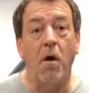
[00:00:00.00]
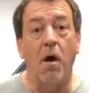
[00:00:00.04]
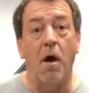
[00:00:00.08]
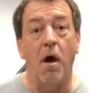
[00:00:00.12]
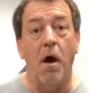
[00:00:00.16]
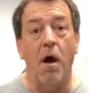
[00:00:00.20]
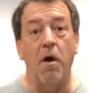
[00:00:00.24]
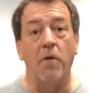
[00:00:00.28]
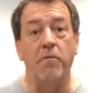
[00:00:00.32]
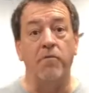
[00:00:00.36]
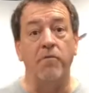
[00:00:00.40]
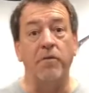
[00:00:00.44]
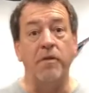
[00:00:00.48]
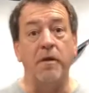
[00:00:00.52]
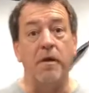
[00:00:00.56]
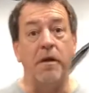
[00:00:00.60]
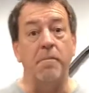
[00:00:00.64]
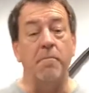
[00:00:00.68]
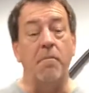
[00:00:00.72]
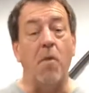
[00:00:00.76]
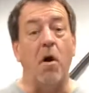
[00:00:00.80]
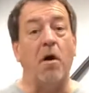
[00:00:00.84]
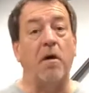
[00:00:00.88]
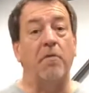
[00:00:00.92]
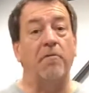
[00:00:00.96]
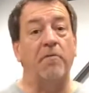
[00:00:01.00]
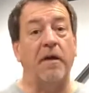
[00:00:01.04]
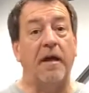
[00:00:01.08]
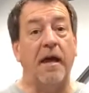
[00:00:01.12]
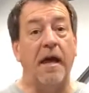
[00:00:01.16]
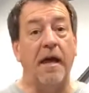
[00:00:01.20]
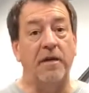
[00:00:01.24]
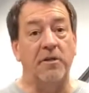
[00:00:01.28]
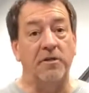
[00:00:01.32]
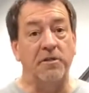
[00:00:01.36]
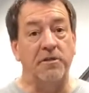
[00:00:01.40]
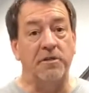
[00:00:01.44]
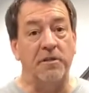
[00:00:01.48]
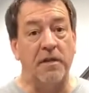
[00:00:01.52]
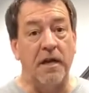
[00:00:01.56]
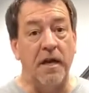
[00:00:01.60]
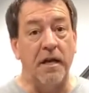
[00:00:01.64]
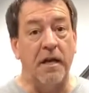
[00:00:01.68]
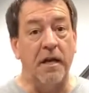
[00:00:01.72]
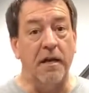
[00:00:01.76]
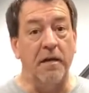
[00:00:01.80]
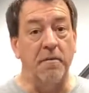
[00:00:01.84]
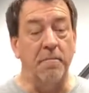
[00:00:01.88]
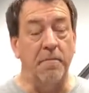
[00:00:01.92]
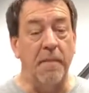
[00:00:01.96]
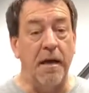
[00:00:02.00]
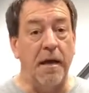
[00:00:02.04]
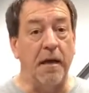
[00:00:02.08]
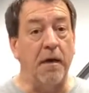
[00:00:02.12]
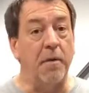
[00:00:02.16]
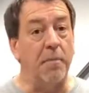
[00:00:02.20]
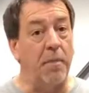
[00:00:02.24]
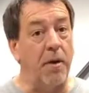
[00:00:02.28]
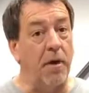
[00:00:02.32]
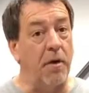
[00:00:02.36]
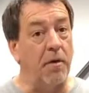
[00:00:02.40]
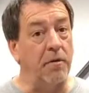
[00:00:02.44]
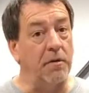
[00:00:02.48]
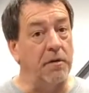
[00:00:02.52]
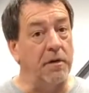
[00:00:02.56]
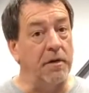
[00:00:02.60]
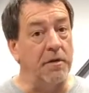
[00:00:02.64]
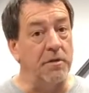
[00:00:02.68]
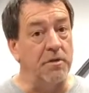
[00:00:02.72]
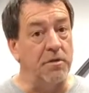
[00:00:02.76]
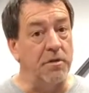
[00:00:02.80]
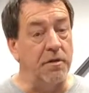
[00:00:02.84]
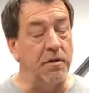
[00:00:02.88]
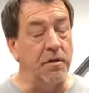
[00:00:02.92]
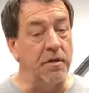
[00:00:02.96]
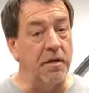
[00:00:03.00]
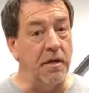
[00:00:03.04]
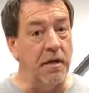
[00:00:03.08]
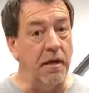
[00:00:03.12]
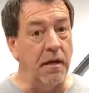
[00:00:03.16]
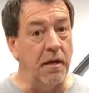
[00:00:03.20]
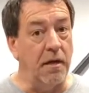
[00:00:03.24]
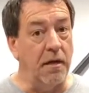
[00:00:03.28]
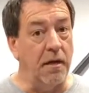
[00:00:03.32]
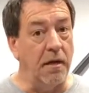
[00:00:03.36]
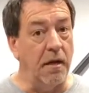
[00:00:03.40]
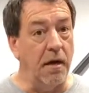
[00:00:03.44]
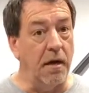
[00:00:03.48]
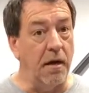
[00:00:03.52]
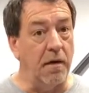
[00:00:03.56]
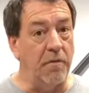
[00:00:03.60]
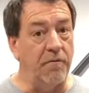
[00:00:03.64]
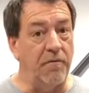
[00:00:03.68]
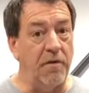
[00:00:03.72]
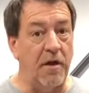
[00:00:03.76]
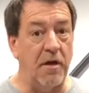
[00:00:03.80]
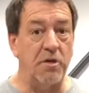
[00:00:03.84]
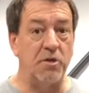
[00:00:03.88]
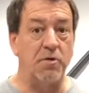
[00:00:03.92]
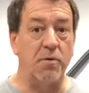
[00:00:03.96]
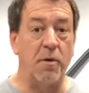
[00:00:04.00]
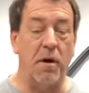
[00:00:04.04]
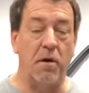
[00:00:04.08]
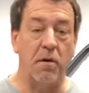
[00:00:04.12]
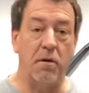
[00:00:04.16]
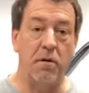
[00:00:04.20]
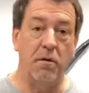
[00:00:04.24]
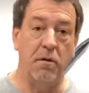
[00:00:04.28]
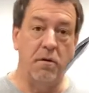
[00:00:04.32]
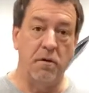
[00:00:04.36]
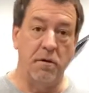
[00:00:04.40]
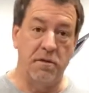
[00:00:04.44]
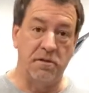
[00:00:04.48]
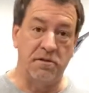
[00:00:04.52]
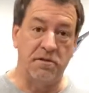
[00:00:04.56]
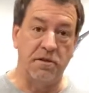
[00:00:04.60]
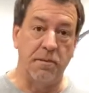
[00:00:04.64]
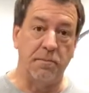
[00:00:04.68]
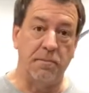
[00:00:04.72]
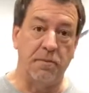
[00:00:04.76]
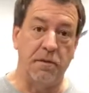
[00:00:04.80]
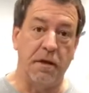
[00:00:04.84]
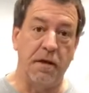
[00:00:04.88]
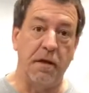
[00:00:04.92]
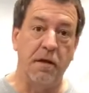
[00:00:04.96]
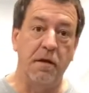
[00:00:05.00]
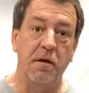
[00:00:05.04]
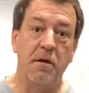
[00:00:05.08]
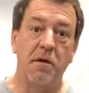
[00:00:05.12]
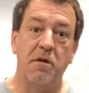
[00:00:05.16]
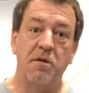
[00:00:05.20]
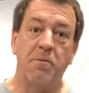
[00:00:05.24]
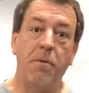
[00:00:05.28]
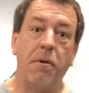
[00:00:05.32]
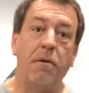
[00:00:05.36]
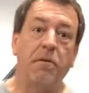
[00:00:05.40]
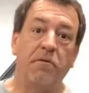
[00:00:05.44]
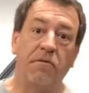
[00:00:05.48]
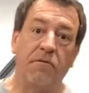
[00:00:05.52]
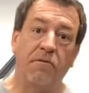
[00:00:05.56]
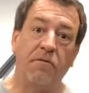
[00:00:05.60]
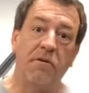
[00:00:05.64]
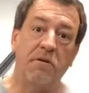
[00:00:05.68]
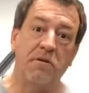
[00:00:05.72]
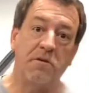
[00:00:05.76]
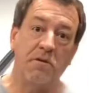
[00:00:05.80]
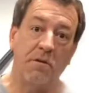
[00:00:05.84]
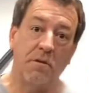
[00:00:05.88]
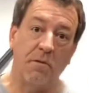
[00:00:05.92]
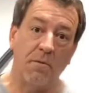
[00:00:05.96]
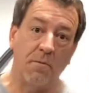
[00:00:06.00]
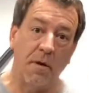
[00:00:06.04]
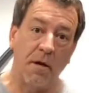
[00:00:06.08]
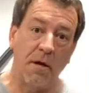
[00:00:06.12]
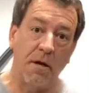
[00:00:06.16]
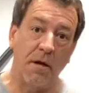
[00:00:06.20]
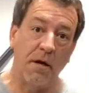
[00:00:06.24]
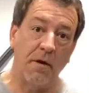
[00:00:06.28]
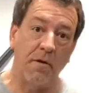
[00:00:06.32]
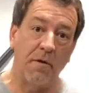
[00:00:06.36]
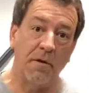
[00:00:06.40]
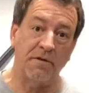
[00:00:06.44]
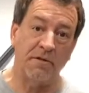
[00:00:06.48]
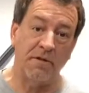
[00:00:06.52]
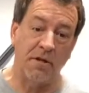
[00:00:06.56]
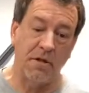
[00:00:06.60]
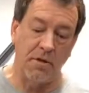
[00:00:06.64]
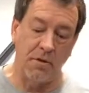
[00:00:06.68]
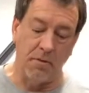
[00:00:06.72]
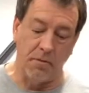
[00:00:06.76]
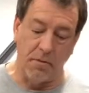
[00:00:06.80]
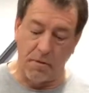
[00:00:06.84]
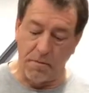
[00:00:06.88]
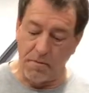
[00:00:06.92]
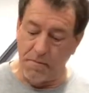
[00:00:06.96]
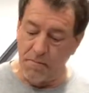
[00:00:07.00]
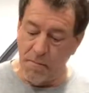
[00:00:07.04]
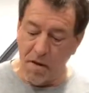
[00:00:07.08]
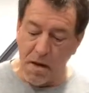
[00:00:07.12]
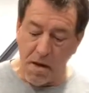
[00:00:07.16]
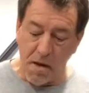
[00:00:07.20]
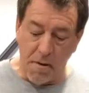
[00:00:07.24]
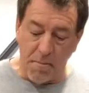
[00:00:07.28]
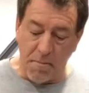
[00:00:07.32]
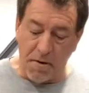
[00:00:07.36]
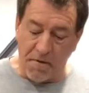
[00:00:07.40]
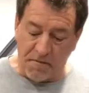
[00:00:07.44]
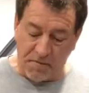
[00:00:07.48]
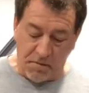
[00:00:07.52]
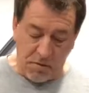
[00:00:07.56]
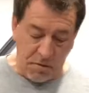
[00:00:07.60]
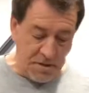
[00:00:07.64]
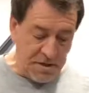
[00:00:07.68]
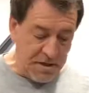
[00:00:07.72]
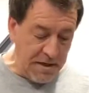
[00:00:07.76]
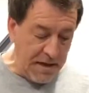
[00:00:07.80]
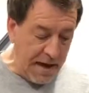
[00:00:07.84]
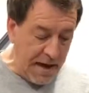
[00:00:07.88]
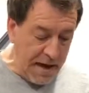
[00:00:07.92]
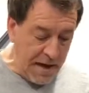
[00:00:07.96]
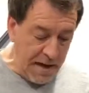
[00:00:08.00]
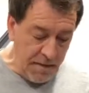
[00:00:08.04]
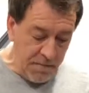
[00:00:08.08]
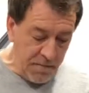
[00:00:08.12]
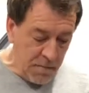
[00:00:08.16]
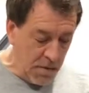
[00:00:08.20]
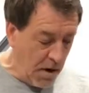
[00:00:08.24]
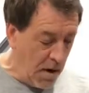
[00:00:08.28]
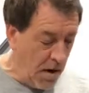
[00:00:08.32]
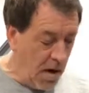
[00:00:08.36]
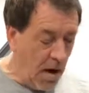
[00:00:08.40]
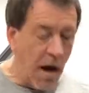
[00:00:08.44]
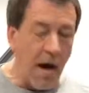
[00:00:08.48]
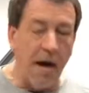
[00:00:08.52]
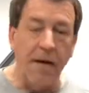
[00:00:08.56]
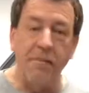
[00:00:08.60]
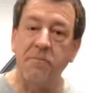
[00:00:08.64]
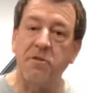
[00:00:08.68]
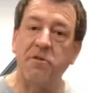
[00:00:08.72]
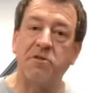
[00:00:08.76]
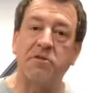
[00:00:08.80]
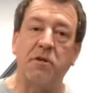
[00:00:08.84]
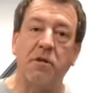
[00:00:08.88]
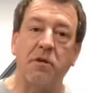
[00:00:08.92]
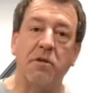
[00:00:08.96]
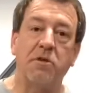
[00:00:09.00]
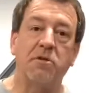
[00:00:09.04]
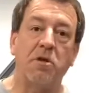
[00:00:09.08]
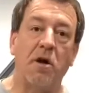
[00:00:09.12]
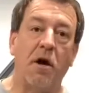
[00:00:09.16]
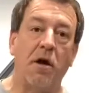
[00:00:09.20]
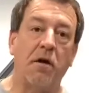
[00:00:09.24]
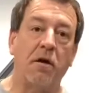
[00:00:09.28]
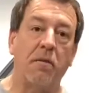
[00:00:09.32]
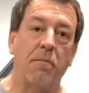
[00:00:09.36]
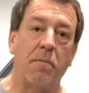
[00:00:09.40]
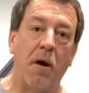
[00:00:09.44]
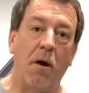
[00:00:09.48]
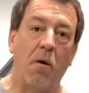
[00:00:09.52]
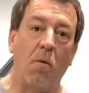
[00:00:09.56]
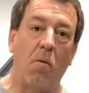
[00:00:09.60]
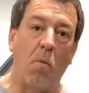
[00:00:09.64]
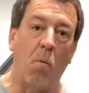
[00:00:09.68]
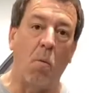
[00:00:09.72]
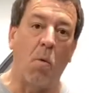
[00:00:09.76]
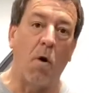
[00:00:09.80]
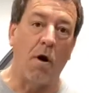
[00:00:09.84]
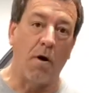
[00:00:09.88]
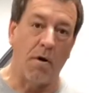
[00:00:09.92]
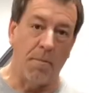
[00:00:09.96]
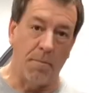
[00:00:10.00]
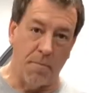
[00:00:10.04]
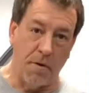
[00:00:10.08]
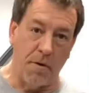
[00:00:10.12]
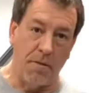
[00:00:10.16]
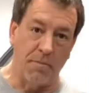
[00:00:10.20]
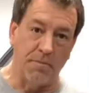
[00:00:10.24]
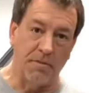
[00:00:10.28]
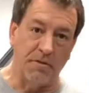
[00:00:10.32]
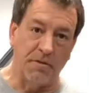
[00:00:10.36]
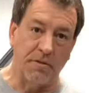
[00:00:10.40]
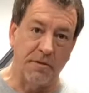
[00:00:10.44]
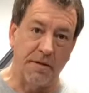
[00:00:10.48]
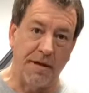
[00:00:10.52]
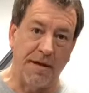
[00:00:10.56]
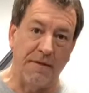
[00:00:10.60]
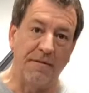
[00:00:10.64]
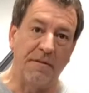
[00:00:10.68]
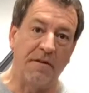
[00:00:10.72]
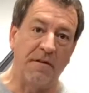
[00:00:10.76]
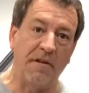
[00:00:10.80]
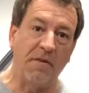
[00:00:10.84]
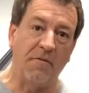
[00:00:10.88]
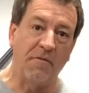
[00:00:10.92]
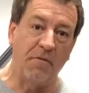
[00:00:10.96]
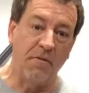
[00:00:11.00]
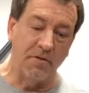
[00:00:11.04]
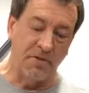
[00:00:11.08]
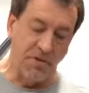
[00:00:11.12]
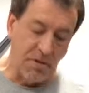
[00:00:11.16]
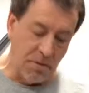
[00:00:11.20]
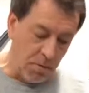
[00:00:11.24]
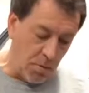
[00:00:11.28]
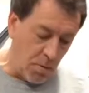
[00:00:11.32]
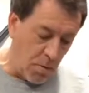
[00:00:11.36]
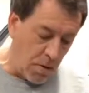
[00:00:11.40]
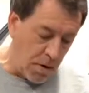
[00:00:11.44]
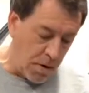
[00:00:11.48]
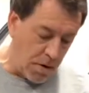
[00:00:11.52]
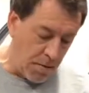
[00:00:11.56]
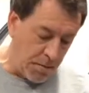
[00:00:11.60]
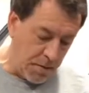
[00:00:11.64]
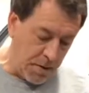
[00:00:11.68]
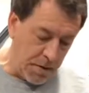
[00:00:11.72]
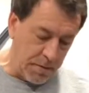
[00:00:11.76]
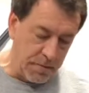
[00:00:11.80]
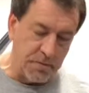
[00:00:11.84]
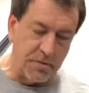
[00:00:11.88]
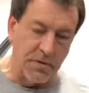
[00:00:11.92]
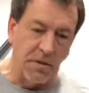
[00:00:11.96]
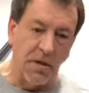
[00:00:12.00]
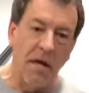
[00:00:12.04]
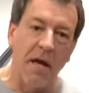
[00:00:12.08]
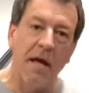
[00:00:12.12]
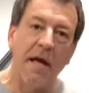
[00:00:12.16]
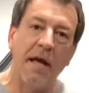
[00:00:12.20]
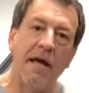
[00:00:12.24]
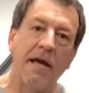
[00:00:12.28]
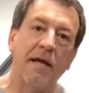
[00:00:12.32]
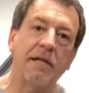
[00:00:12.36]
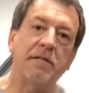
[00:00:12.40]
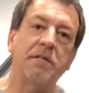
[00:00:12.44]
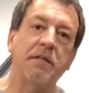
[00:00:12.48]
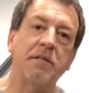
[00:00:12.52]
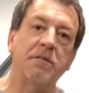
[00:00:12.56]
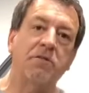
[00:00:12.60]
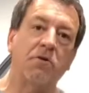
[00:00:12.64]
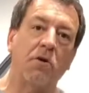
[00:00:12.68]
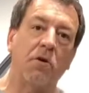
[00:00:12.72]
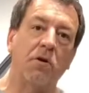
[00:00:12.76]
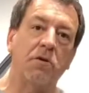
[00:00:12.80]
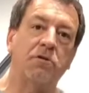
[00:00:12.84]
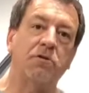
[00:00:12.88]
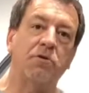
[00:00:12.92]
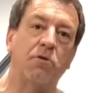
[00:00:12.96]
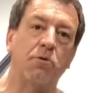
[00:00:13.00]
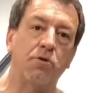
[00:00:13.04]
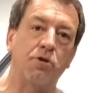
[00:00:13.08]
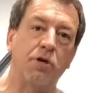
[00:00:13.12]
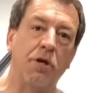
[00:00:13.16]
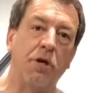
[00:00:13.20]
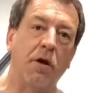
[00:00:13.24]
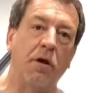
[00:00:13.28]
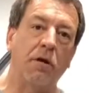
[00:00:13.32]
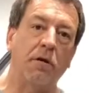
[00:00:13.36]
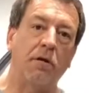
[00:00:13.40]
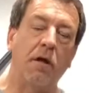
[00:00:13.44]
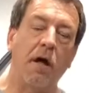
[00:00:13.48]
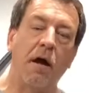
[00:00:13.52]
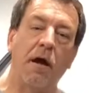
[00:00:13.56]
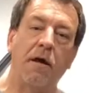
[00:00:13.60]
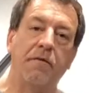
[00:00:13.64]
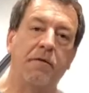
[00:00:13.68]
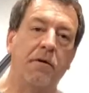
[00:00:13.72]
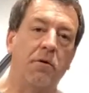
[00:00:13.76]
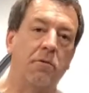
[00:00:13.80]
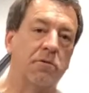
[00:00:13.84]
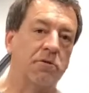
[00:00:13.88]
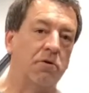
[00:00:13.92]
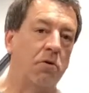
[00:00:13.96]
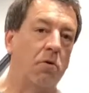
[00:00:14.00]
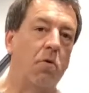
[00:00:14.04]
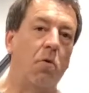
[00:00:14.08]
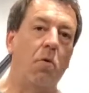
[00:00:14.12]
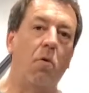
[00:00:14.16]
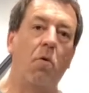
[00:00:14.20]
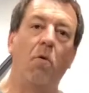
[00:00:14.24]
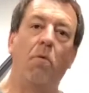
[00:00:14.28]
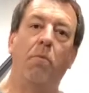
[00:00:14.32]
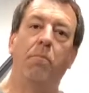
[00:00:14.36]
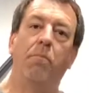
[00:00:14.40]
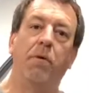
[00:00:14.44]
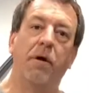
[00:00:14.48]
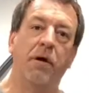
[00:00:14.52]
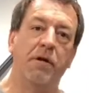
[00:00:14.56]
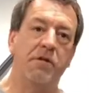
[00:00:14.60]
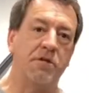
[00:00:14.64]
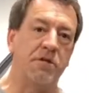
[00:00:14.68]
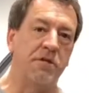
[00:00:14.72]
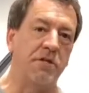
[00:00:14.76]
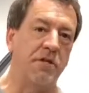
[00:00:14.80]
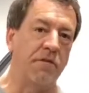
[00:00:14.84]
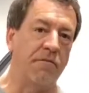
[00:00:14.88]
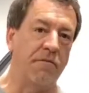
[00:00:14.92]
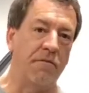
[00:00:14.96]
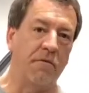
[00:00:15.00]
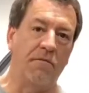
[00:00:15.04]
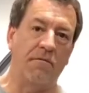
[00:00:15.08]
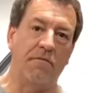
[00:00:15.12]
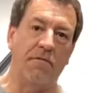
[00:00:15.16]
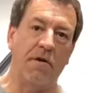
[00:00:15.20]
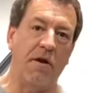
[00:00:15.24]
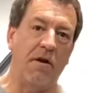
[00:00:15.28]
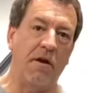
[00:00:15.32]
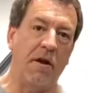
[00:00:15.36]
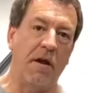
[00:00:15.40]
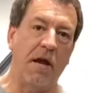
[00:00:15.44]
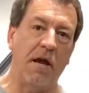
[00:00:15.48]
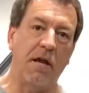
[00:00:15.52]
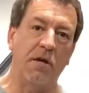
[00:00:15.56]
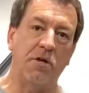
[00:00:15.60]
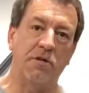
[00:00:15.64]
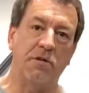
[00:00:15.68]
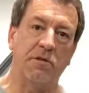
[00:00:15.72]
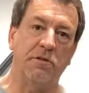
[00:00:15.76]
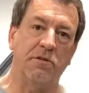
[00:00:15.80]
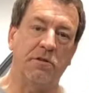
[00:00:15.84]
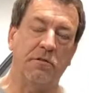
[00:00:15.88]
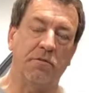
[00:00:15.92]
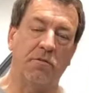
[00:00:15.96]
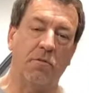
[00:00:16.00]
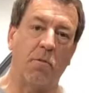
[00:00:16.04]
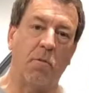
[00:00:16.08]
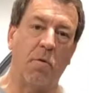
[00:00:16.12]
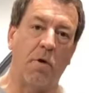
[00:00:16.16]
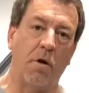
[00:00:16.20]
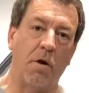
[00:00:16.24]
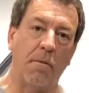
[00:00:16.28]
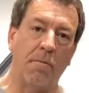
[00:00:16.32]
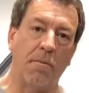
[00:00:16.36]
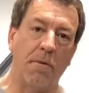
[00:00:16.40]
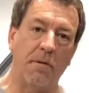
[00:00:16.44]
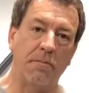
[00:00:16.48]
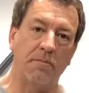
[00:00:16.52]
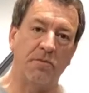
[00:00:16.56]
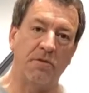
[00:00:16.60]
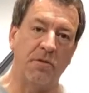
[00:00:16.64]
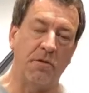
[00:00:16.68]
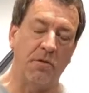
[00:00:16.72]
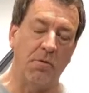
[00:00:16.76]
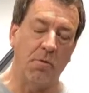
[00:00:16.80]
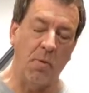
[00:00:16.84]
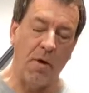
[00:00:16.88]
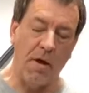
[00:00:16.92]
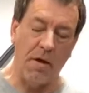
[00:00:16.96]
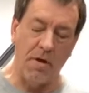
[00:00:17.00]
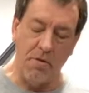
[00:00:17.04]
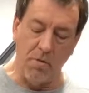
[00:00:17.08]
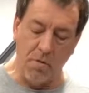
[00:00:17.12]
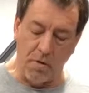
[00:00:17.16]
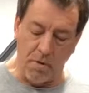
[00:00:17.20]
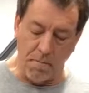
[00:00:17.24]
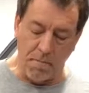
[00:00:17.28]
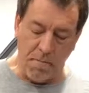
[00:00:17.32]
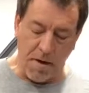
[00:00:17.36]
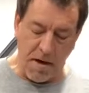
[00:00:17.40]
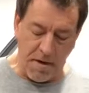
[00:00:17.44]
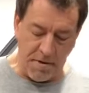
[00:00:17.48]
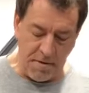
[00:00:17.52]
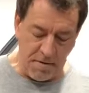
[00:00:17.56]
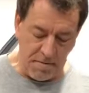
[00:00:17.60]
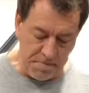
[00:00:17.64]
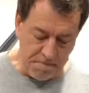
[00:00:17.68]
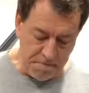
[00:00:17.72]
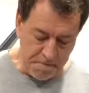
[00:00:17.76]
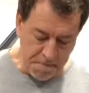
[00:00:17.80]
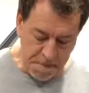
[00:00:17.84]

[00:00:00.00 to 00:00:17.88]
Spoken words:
of the modifications that I need to make apparently to the fan shroud assembly to be able to fit to the radiator as I do it. But for today, I'm just going to talk about water pumps and the difference in the water pumps. As I started searching online, there was a whole bunch of different variations of the water pumps and the way you can buy them.